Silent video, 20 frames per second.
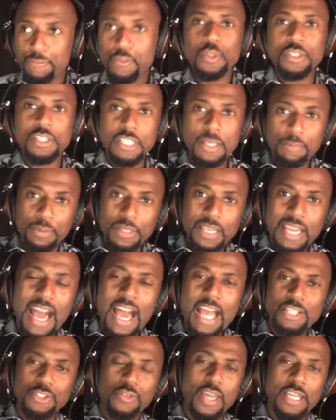if you simply
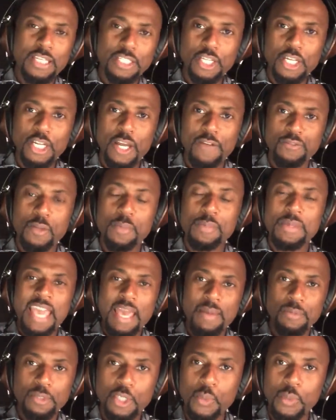hydrated enough to be
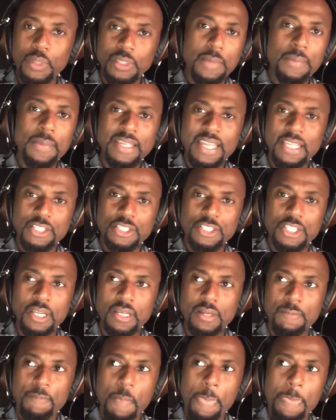able to eliminate
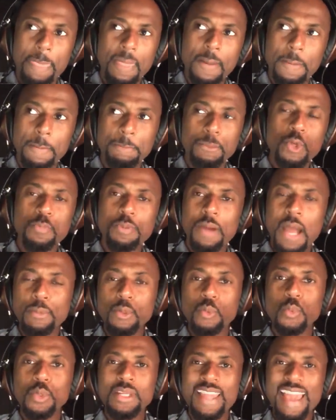shit you
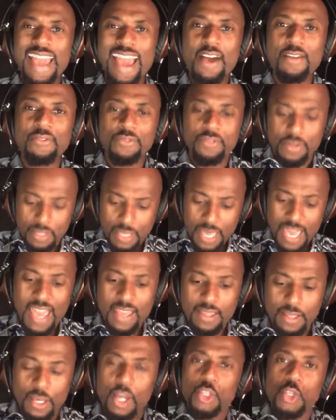probably wouldn't have
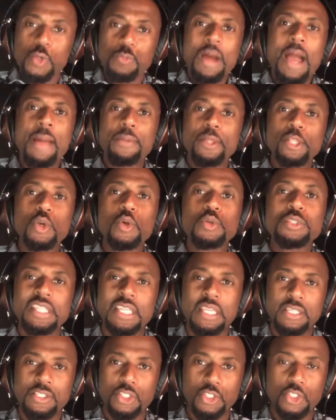eh, you probably lose
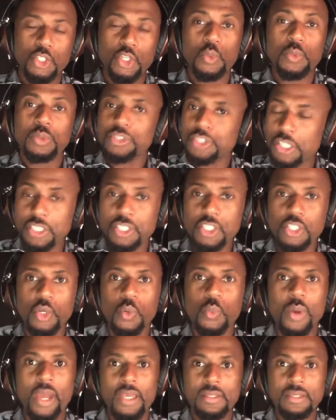an inch or two just in
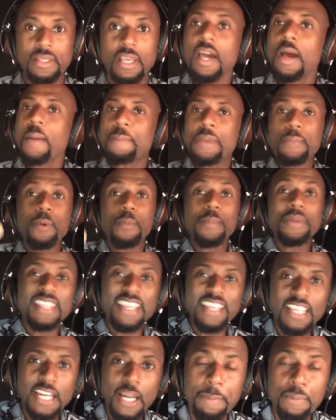your waist people be
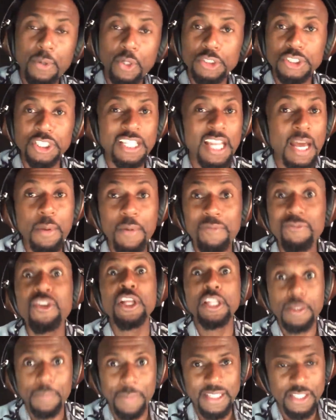thinking i'm bullshit i'm
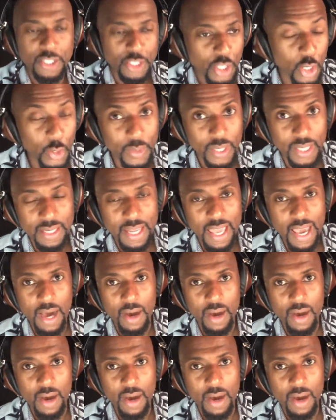really about to go there